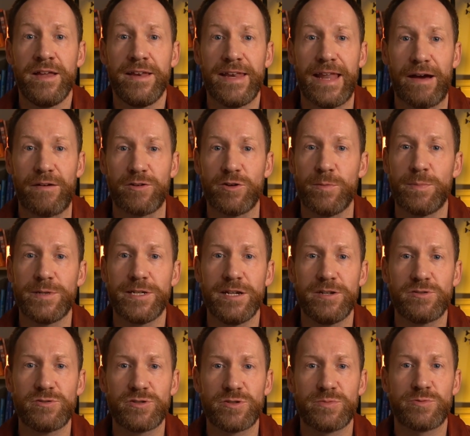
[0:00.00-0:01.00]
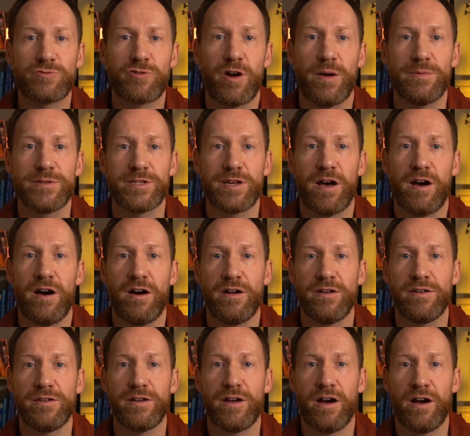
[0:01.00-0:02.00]
Now, your potential subscribers
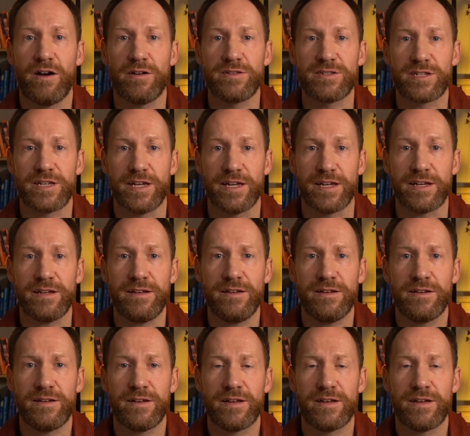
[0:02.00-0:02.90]
aren't asking,